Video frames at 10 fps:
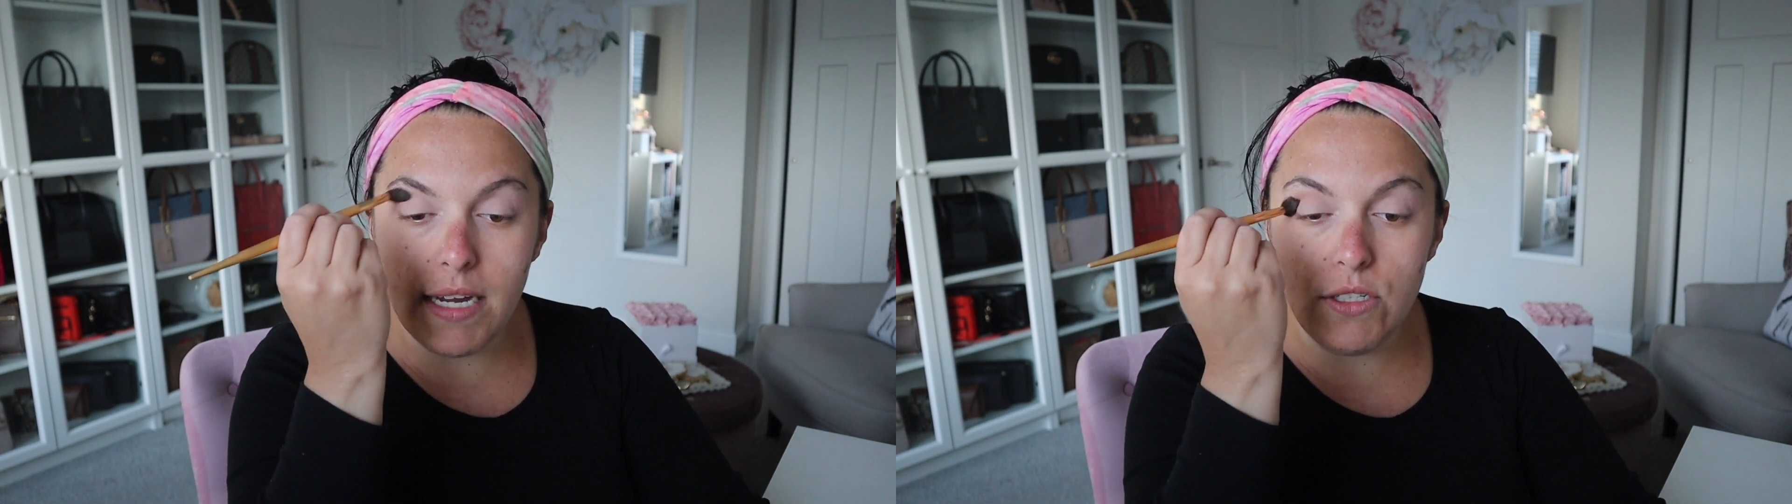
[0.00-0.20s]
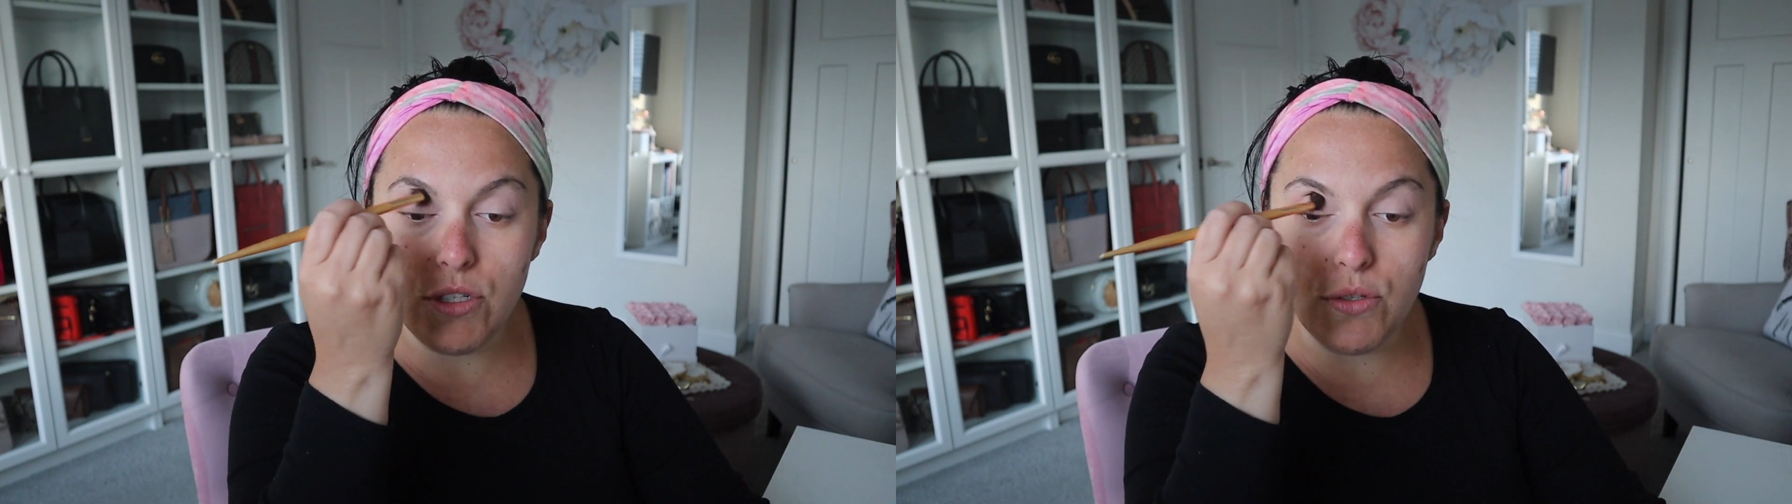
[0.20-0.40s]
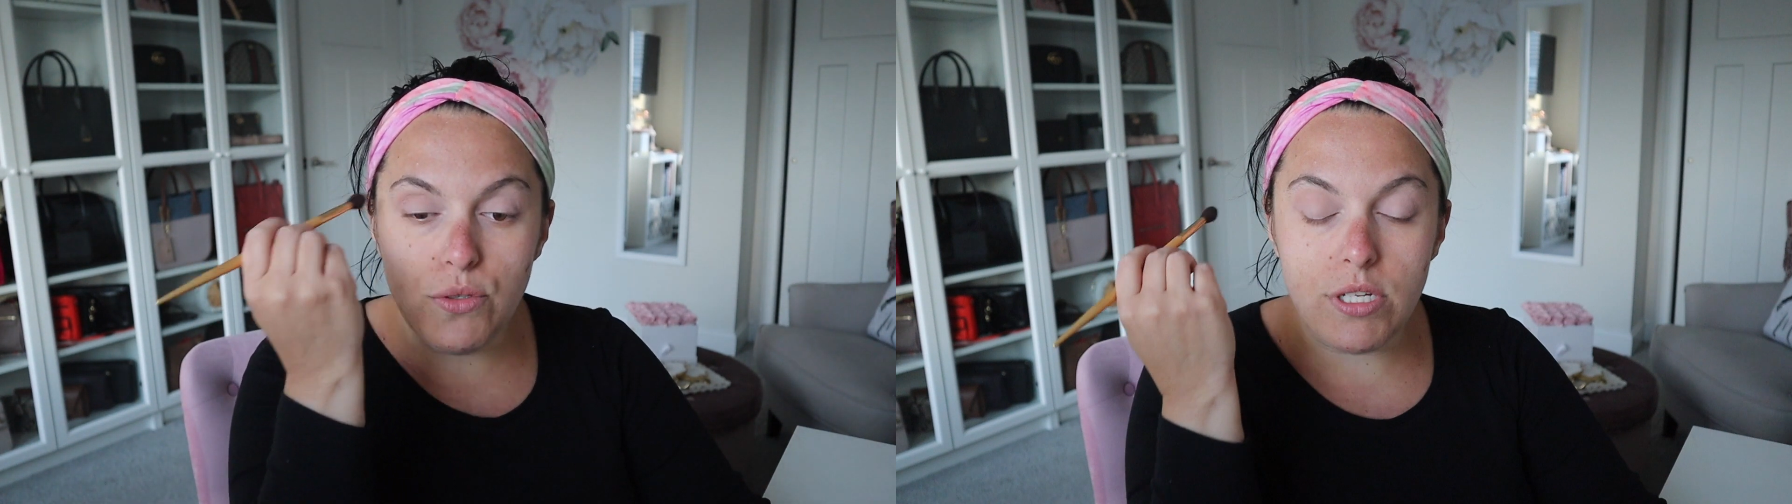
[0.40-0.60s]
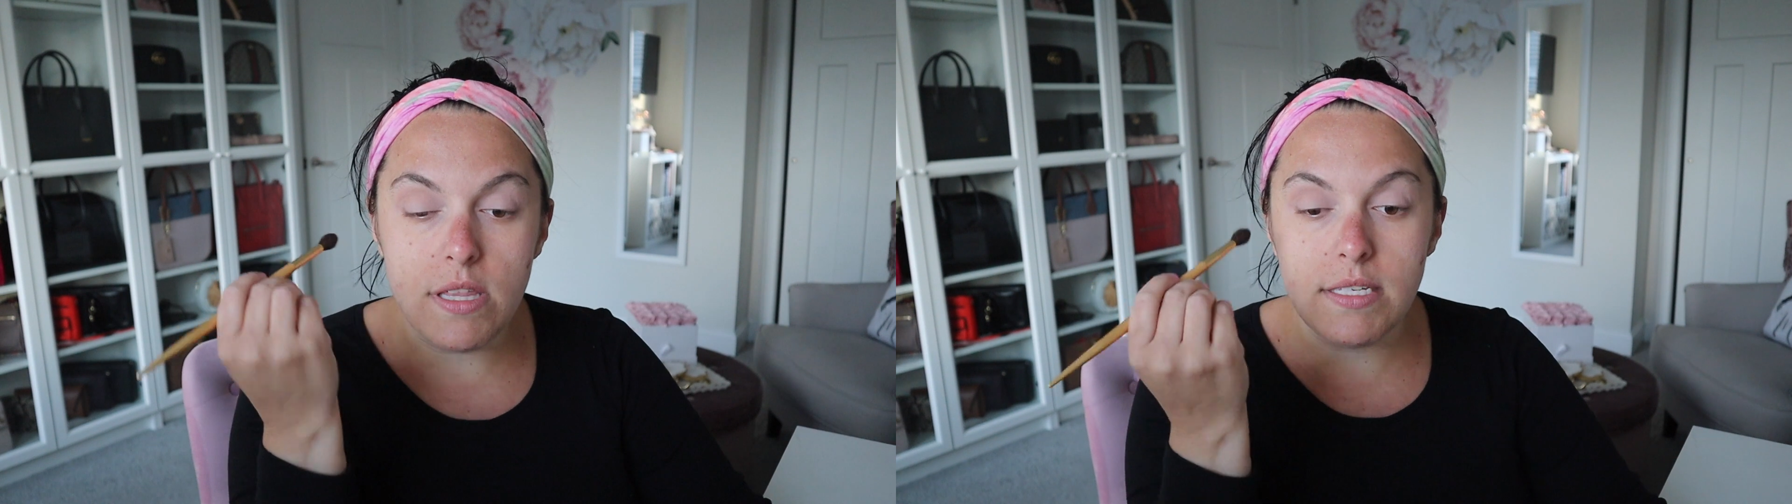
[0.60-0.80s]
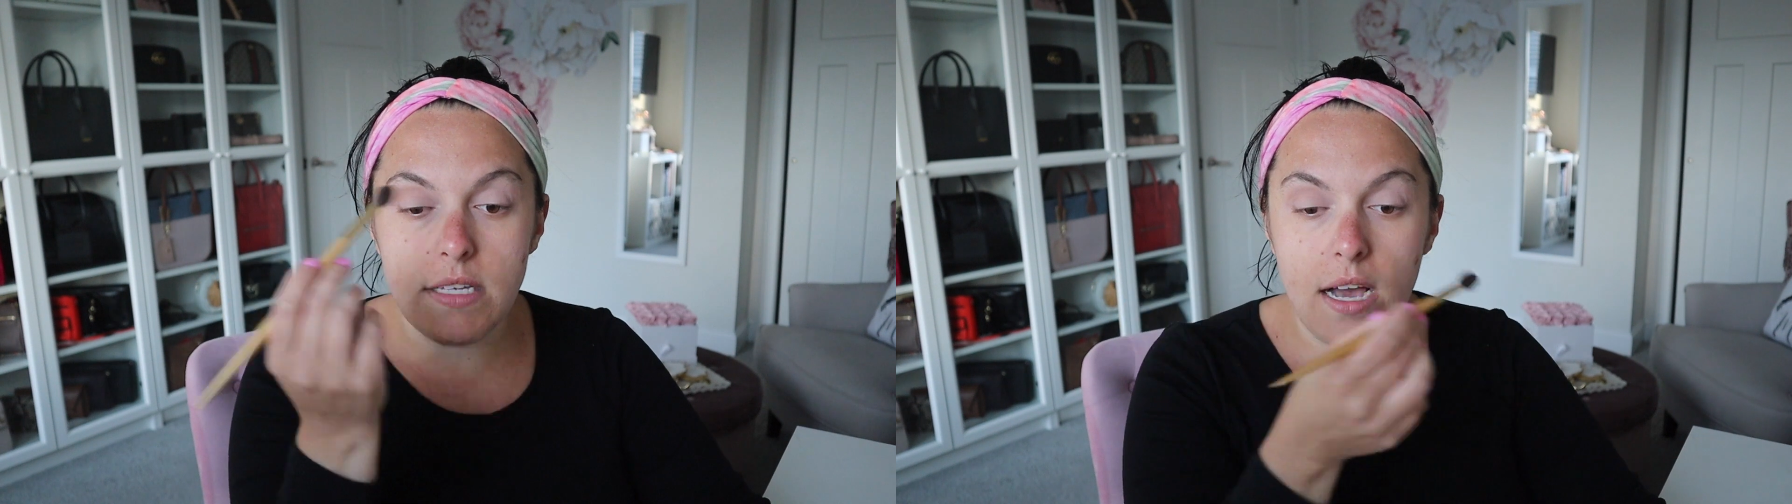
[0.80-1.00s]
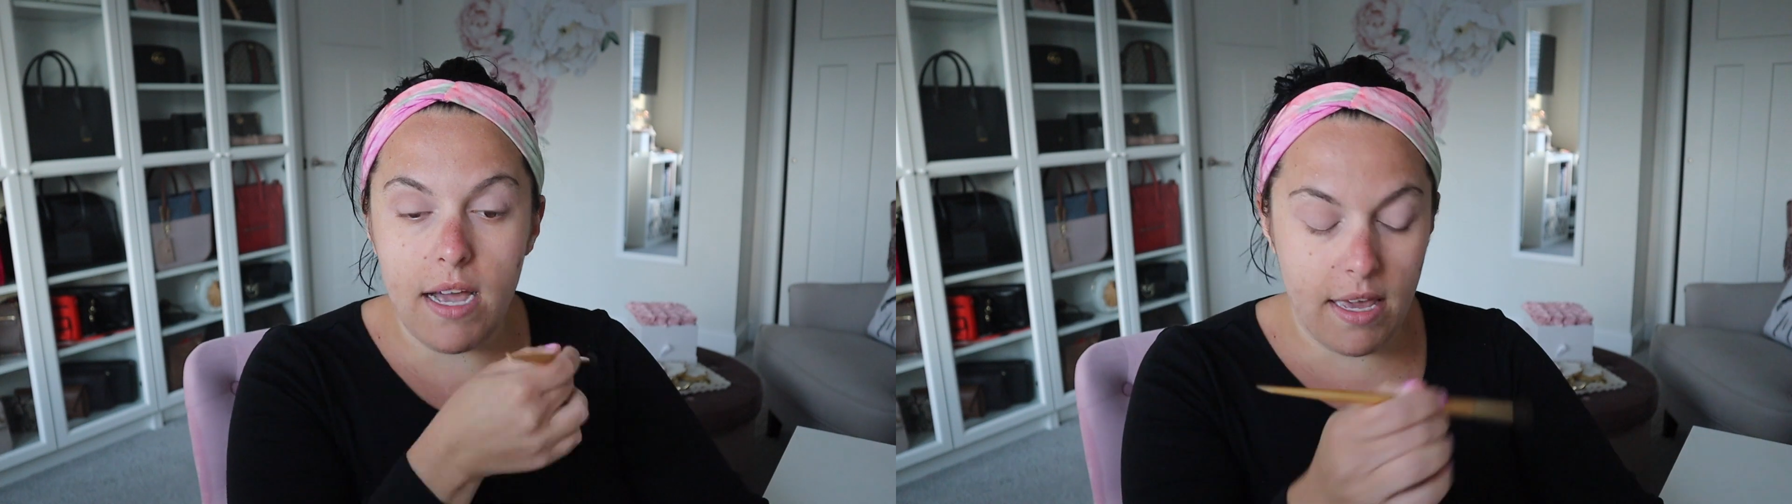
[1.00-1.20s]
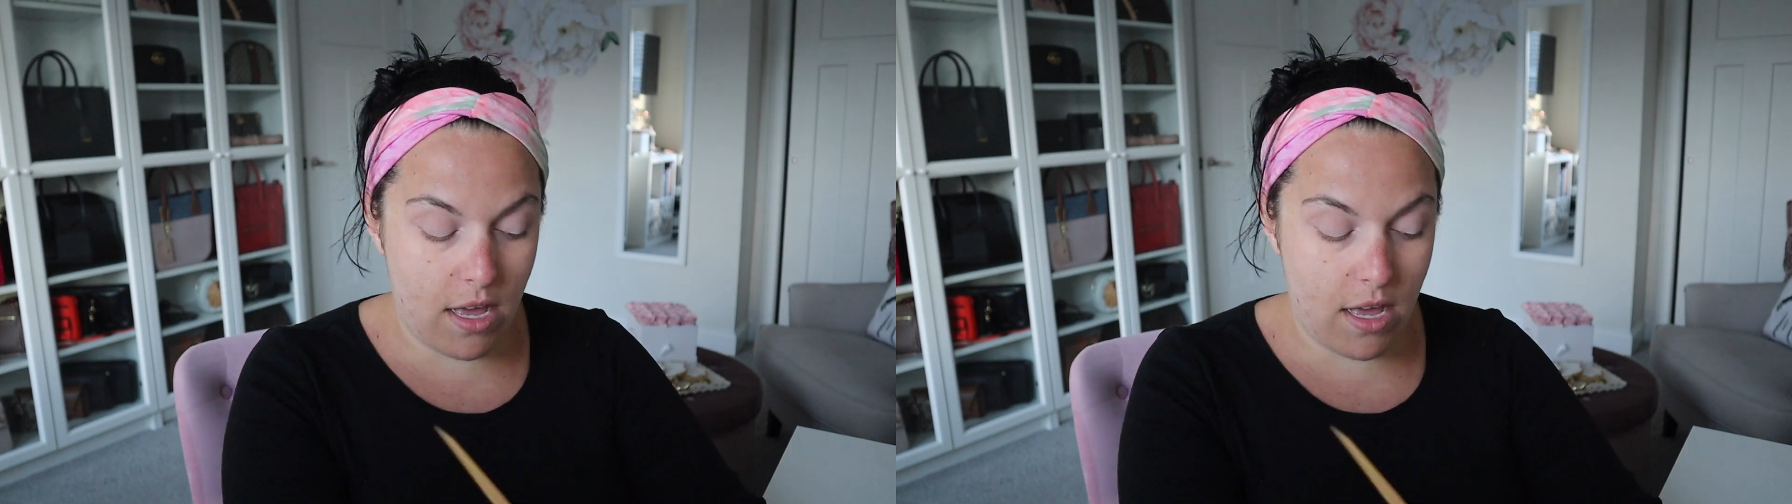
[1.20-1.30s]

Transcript: do to this eye,